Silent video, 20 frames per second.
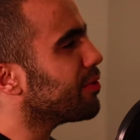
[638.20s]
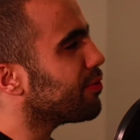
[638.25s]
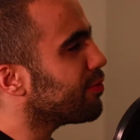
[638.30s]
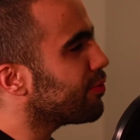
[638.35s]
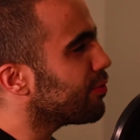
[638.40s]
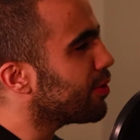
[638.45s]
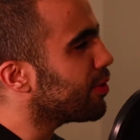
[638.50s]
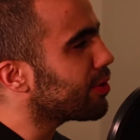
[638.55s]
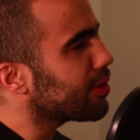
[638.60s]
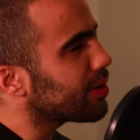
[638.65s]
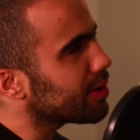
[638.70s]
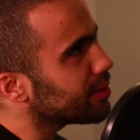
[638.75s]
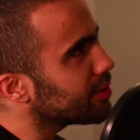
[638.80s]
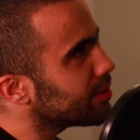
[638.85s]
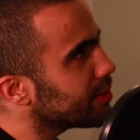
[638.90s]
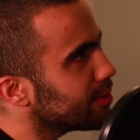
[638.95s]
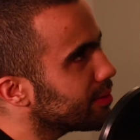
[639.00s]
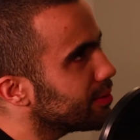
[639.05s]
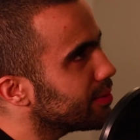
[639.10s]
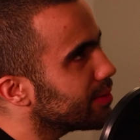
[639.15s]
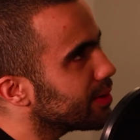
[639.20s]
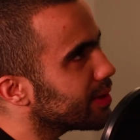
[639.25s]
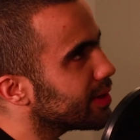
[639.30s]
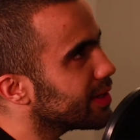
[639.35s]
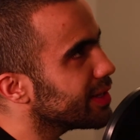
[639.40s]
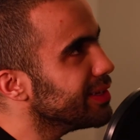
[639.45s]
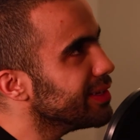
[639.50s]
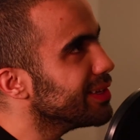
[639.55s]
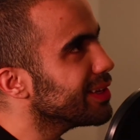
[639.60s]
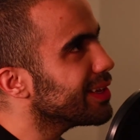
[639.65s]
fuck can they do that? They
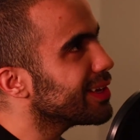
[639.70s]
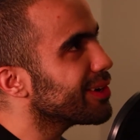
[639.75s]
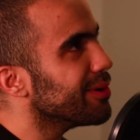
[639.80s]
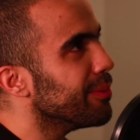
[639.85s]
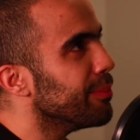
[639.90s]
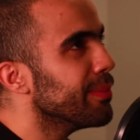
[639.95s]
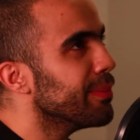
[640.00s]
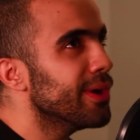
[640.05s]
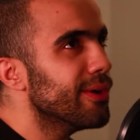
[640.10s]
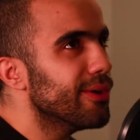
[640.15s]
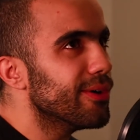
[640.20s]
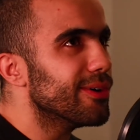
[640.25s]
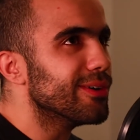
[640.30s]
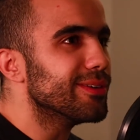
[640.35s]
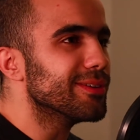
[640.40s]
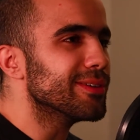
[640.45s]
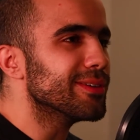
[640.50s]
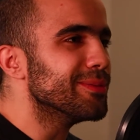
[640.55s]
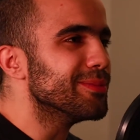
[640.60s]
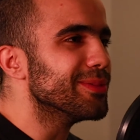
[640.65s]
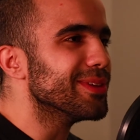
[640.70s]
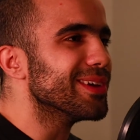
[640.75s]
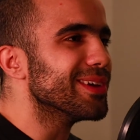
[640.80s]
need like a mirror or something.